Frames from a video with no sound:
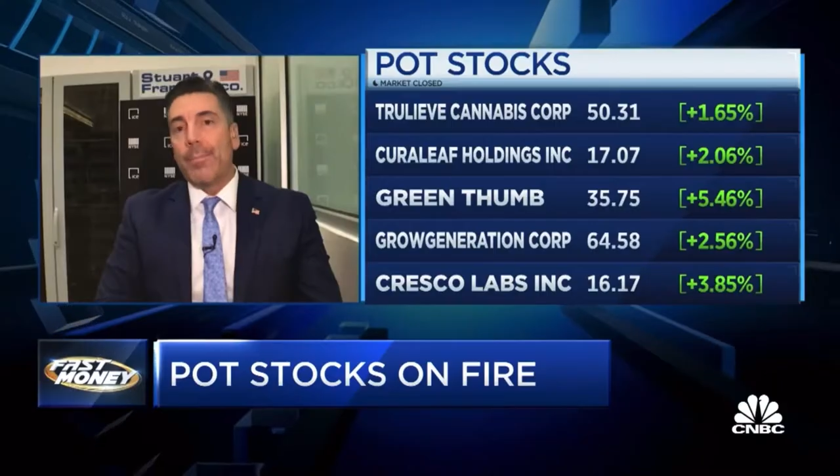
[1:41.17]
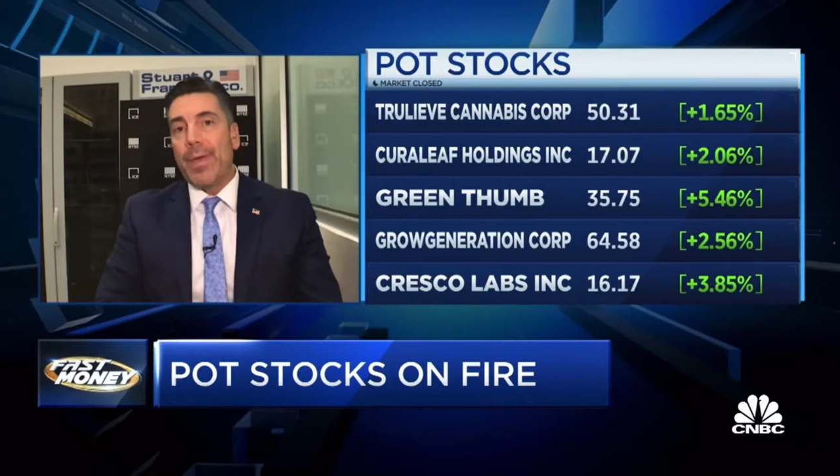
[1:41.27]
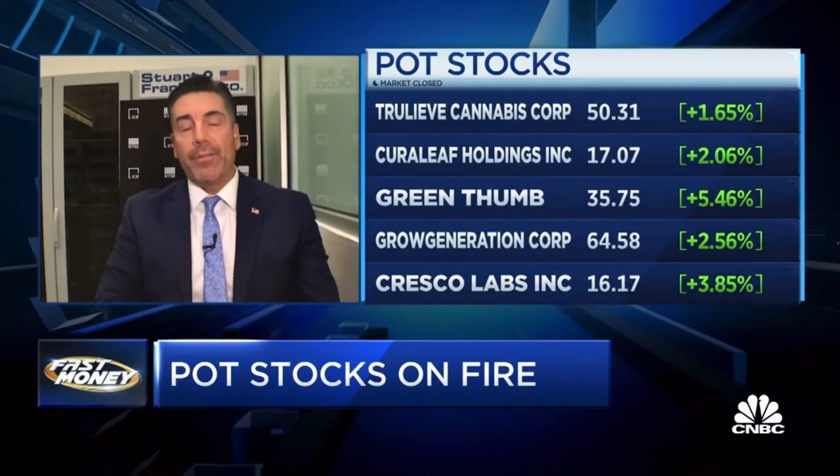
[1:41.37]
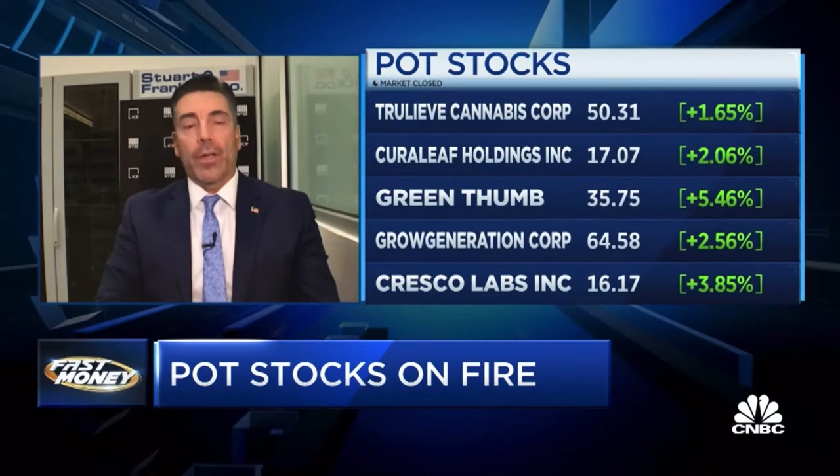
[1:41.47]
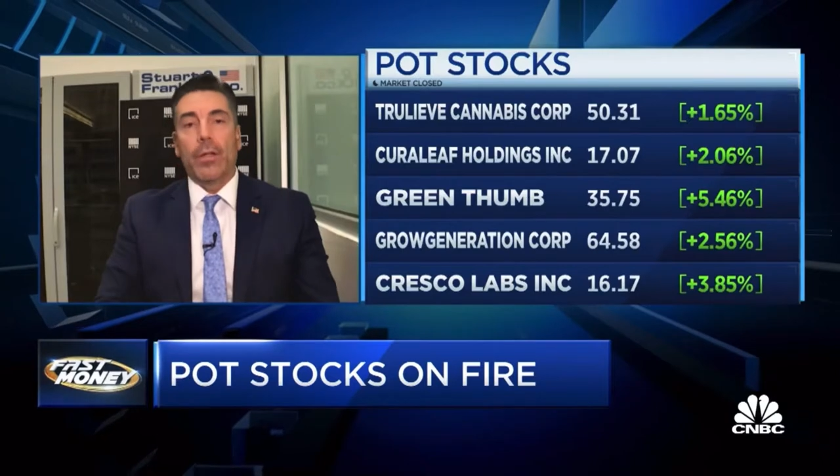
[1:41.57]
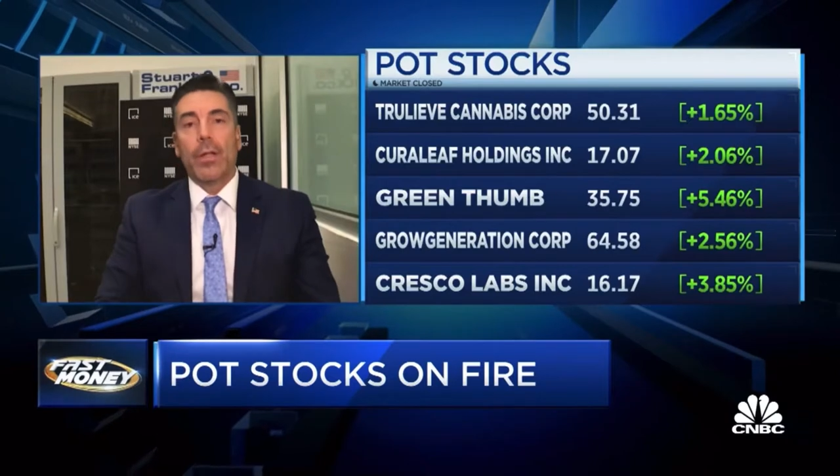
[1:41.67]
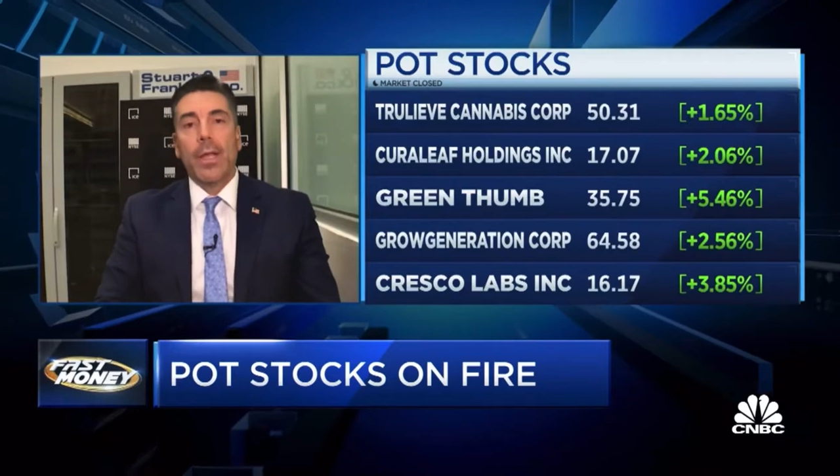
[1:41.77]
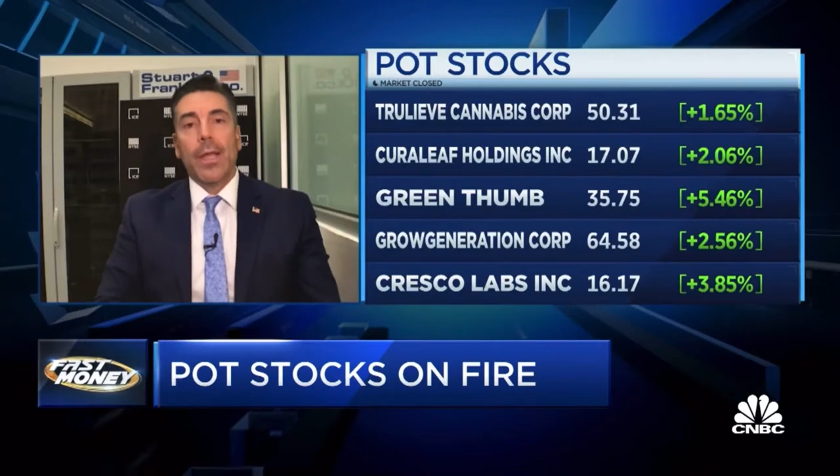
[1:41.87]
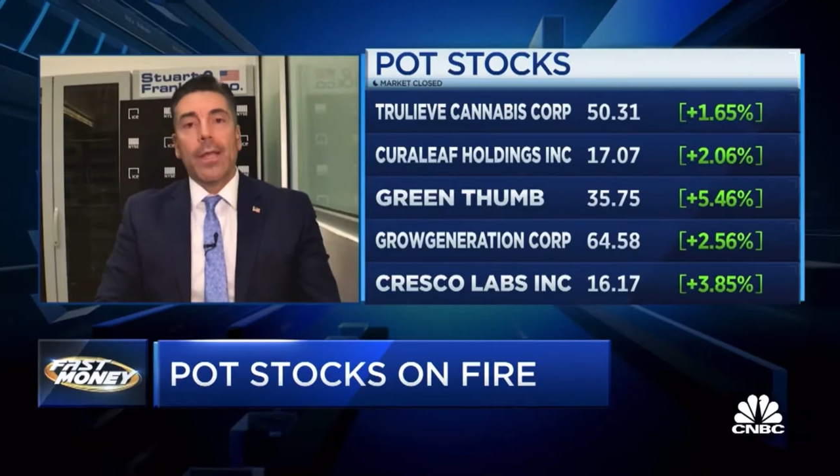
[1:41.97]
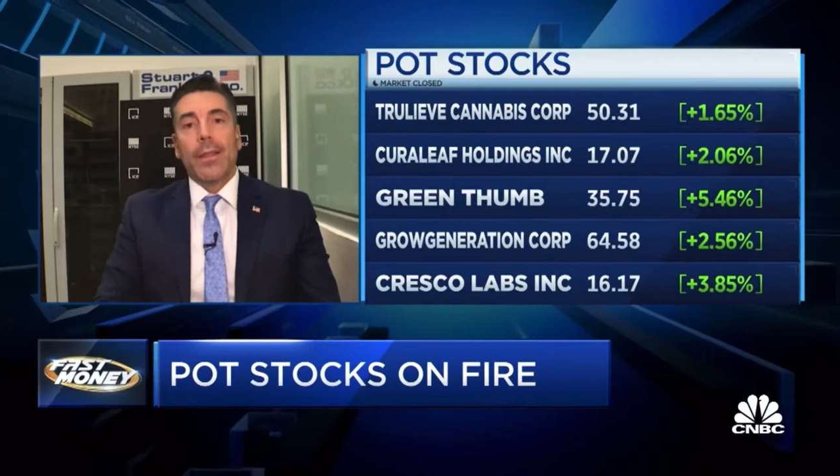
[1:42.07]
pivotal.
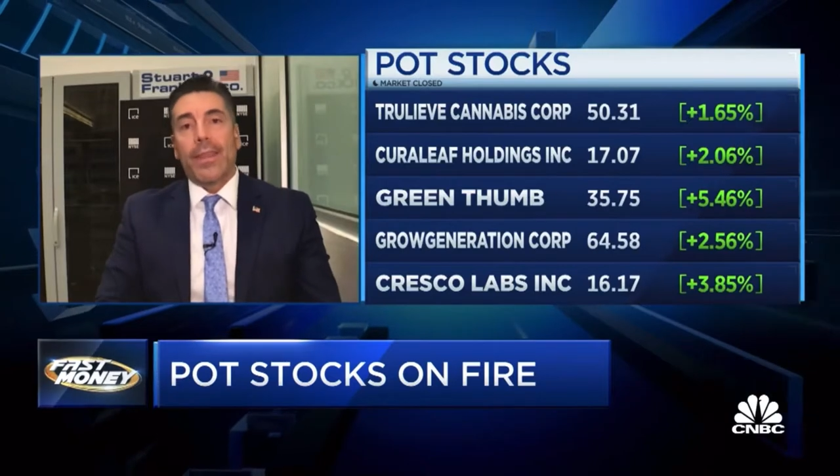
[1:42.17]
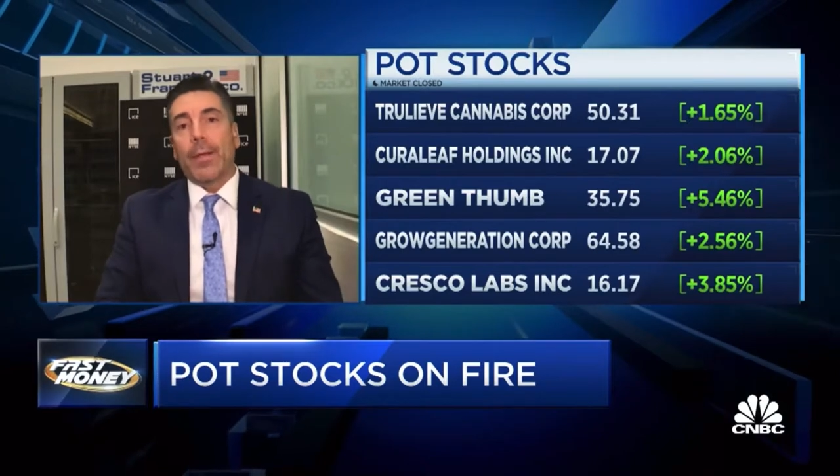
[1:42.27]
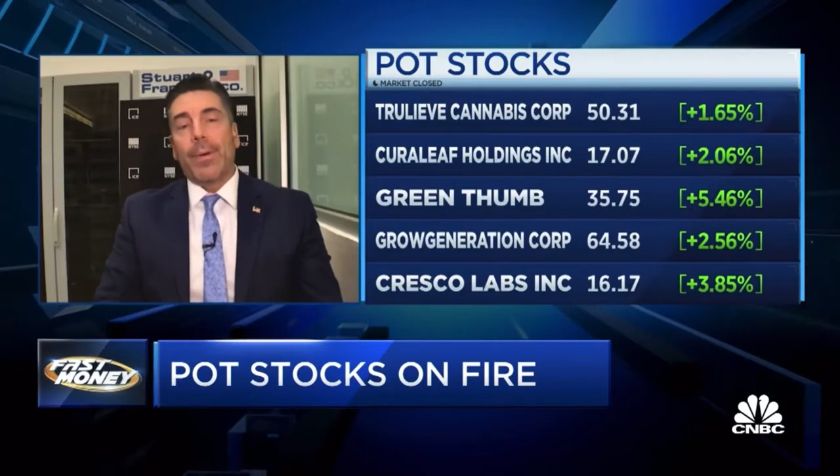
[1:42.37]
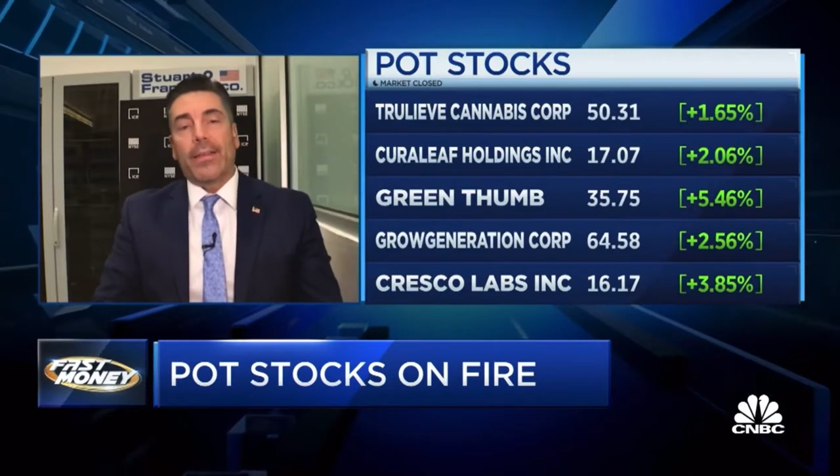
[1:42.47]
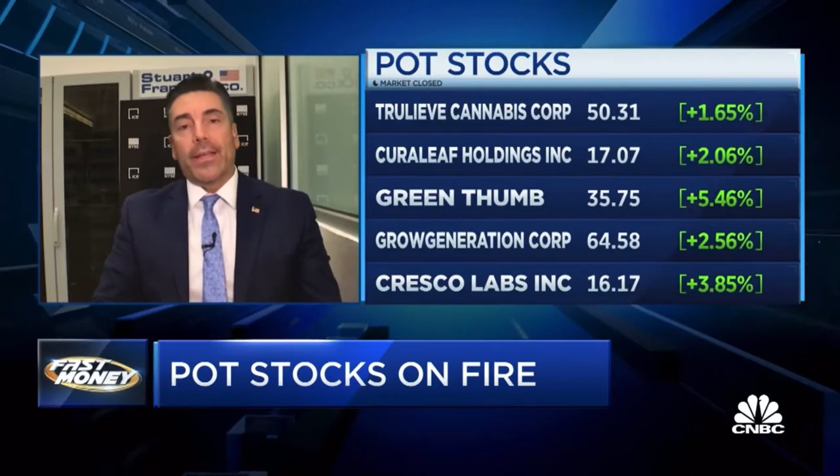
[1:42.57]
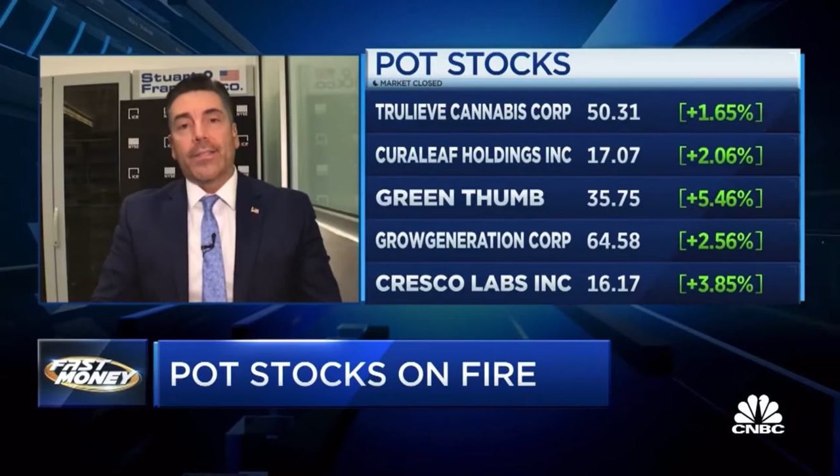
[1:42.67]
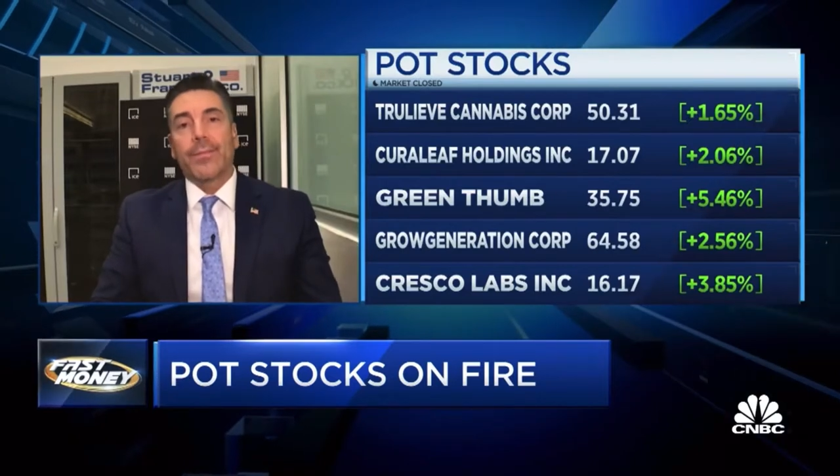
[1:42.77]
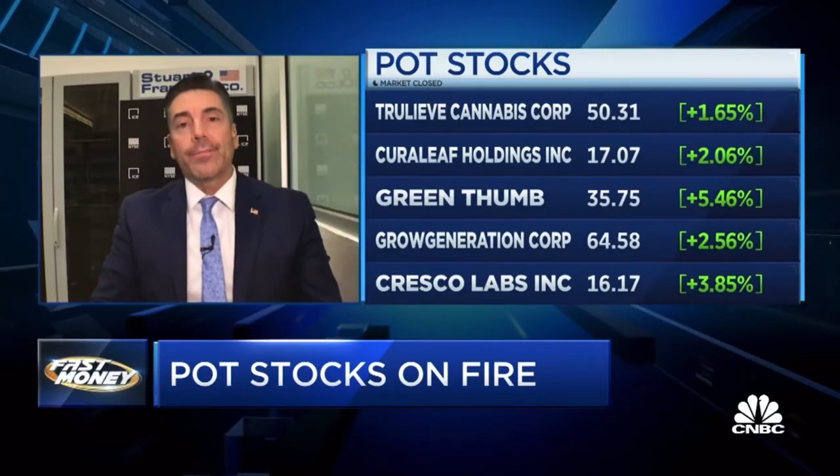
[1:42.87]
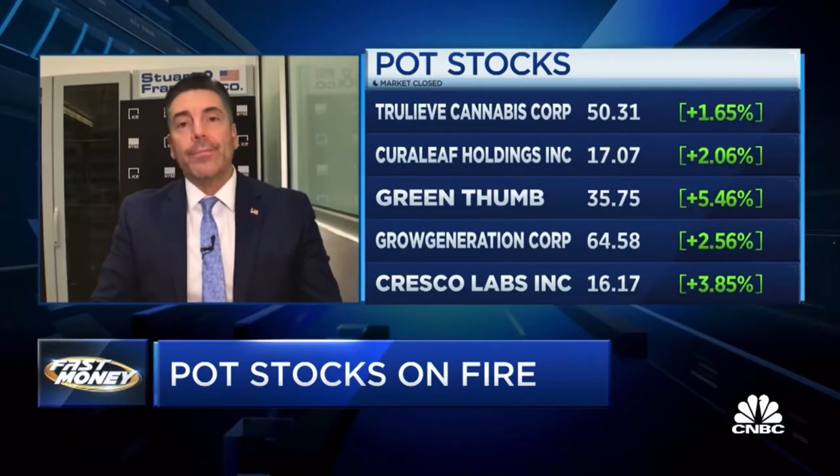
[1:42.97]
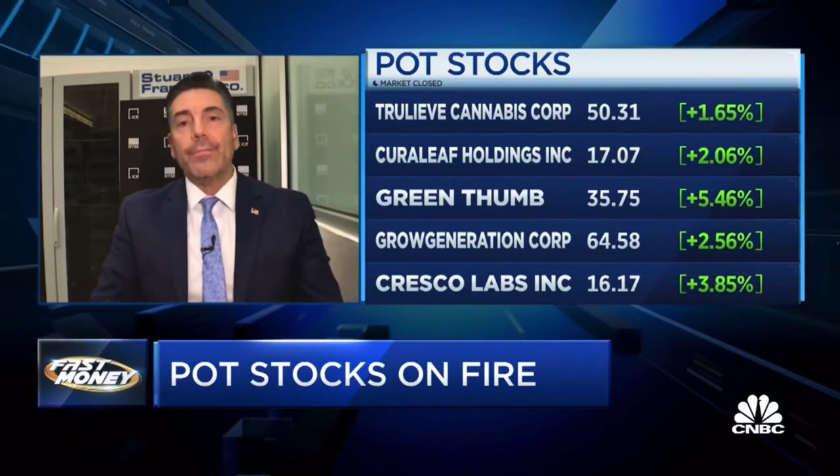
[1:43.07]
Think about this.